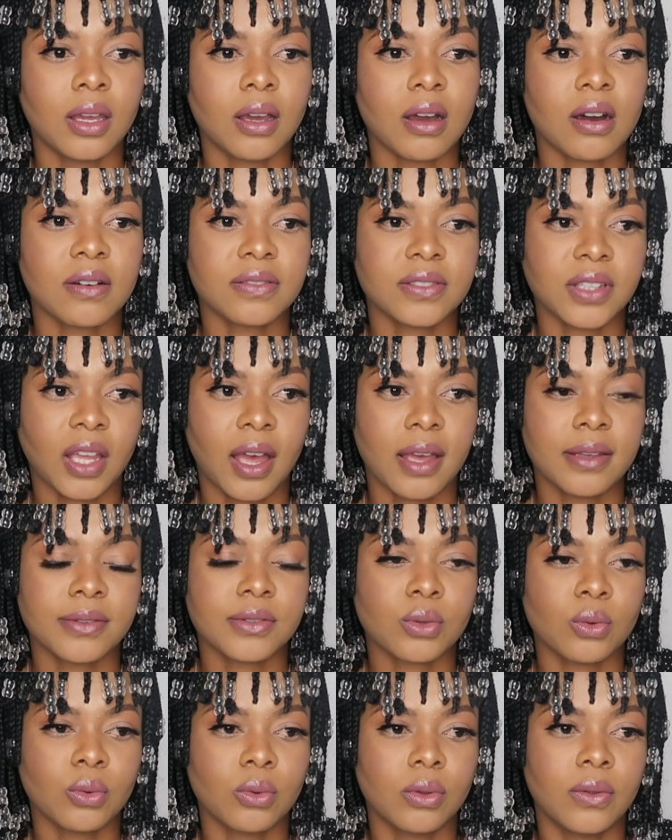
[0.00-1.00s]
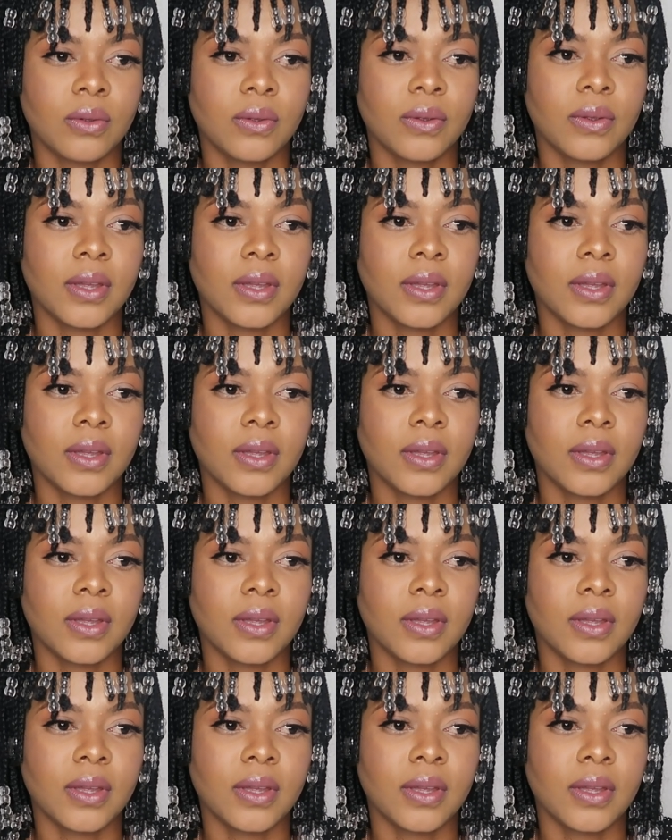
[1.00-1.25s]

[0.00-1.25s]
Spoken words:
after high school.